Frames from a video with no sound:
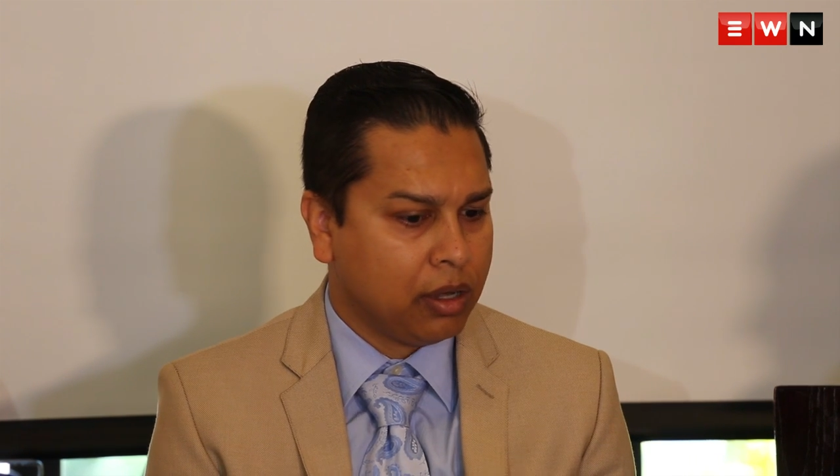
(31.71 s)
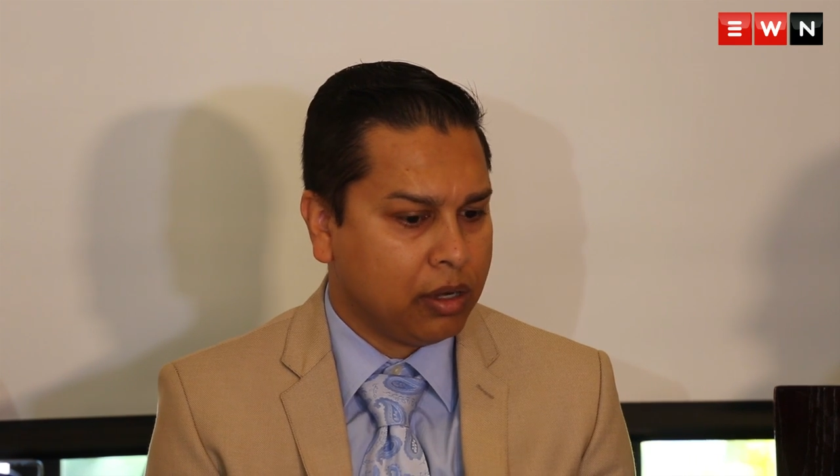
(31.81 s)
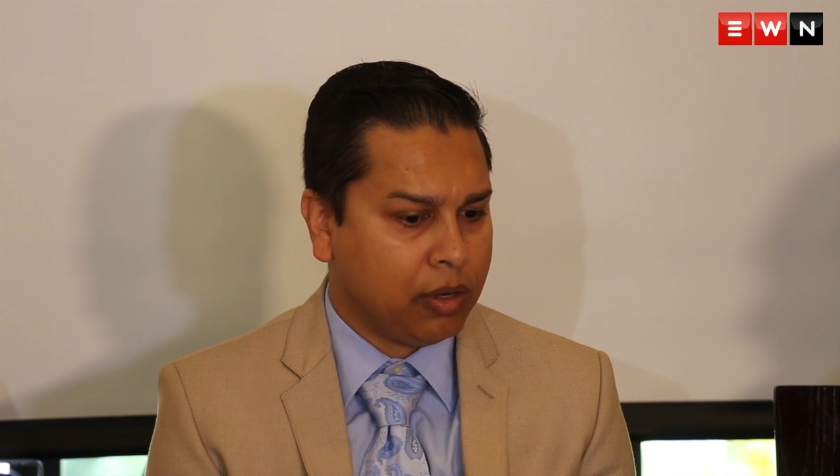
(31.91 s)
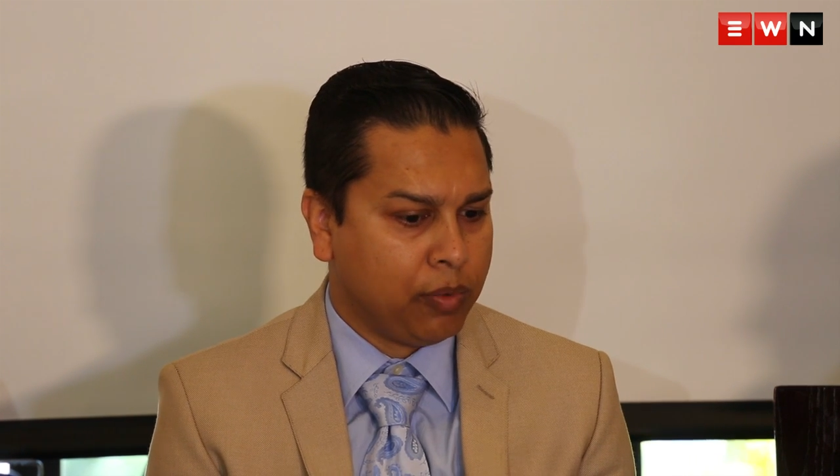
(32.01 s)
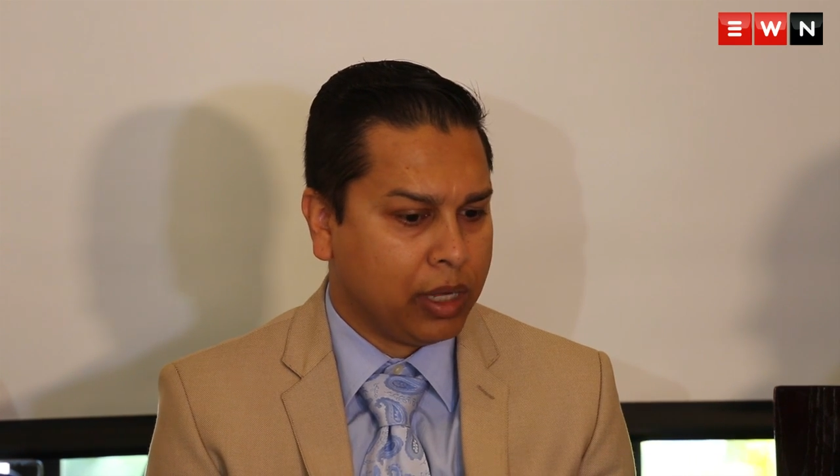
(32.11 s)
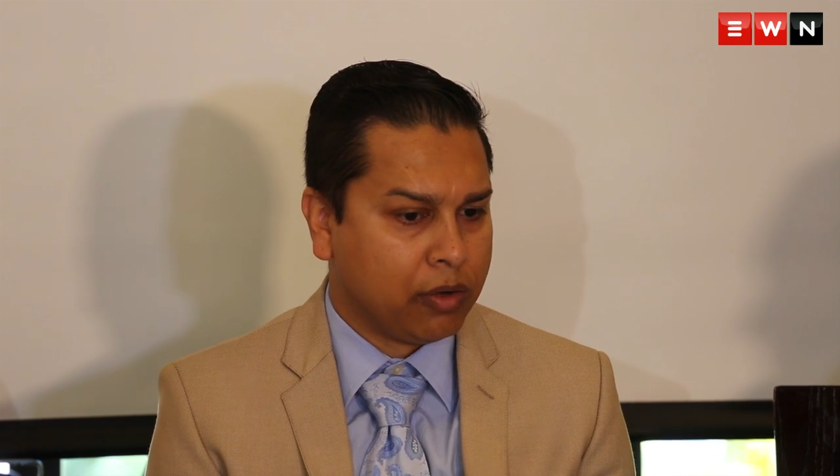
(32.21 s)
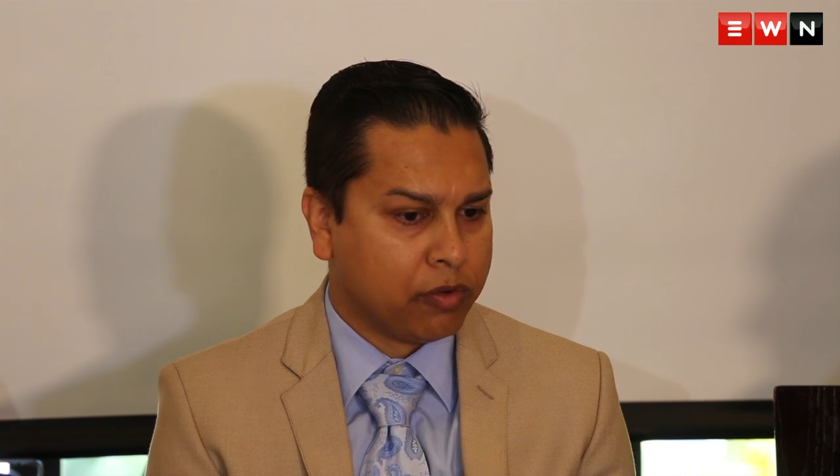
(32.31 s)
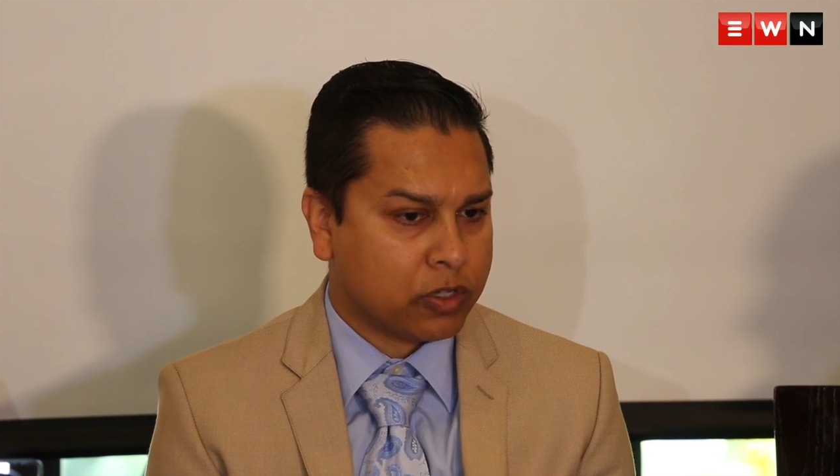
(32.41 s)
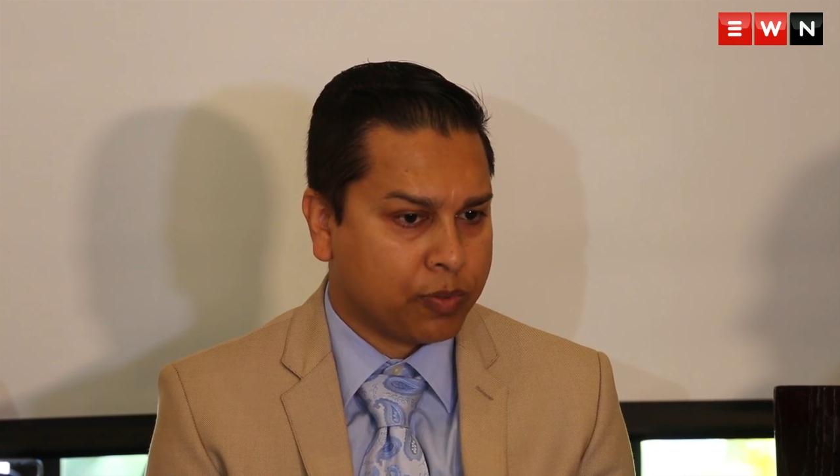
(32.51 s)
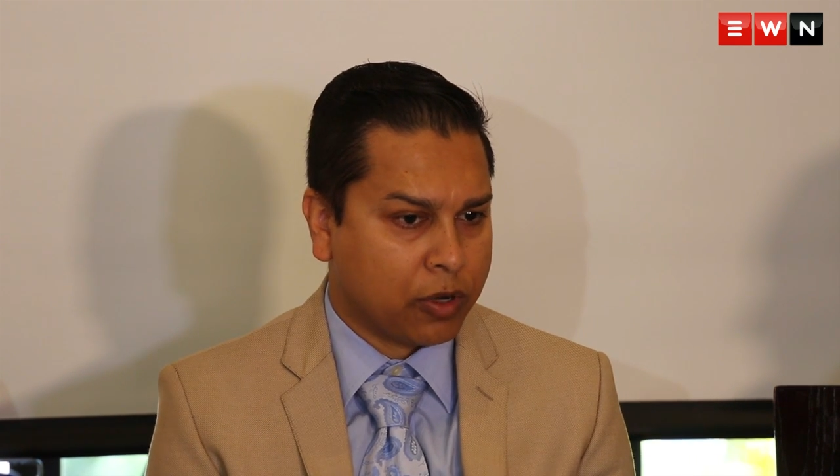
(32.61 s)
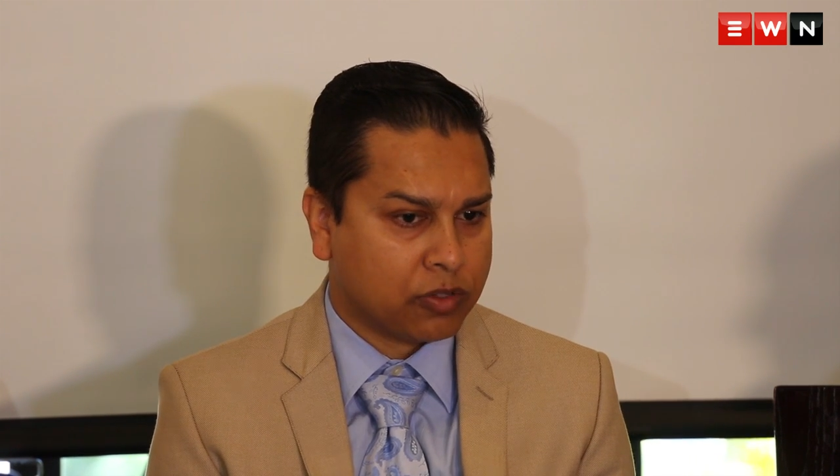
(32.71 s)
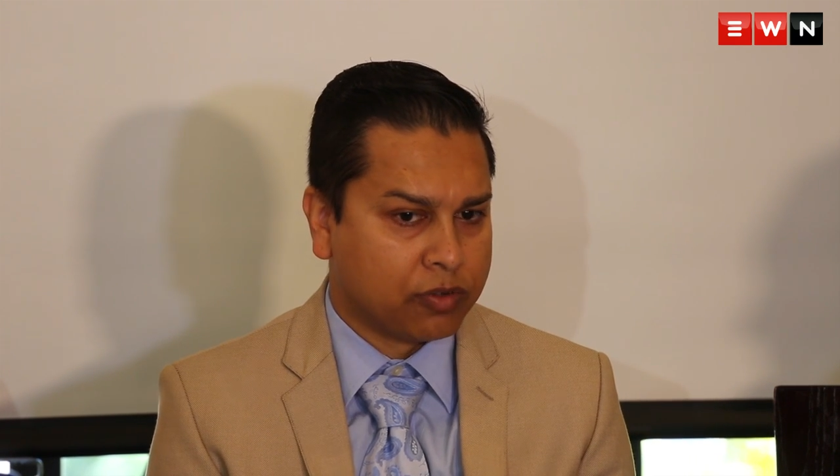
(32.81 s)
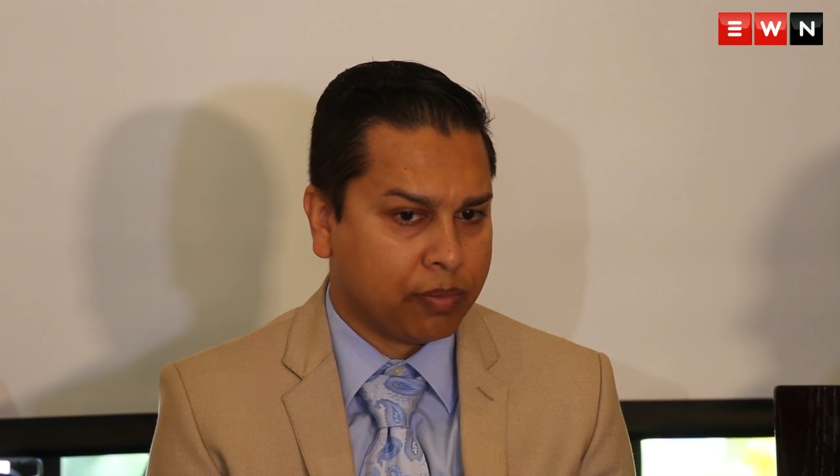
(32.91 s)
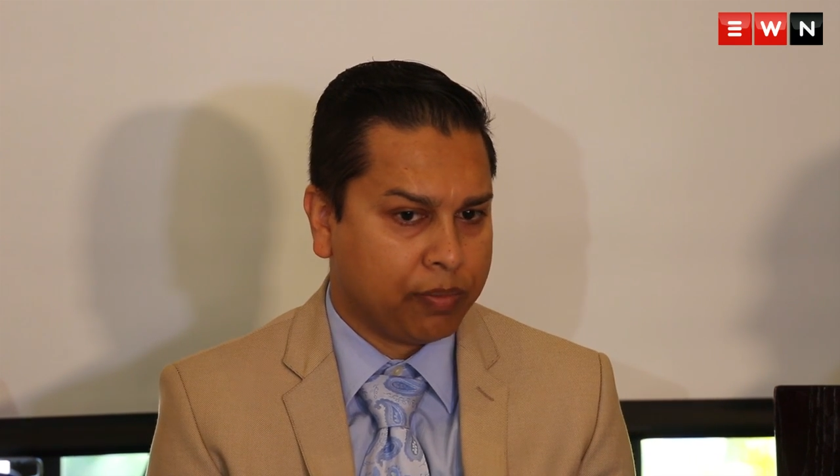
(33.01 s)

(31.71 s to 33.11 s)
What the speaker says: did we get a response from